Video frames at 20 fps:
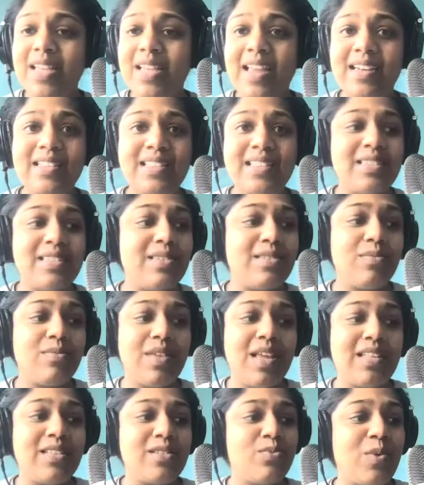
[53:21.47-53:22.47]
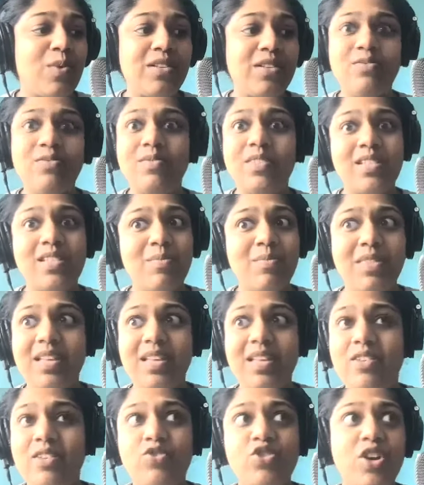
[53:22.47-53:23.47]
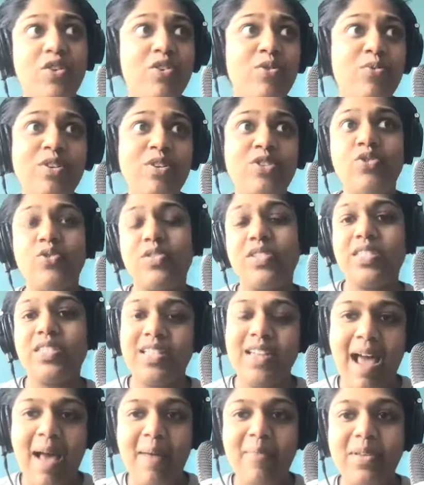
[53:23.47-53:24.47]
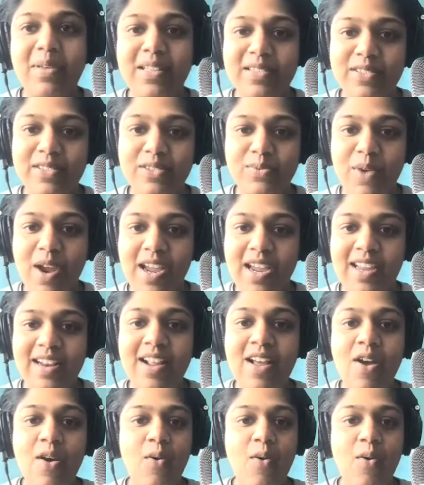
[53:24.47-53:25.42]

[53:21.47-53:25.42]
And it's when something like Jerry Richardson happens, right?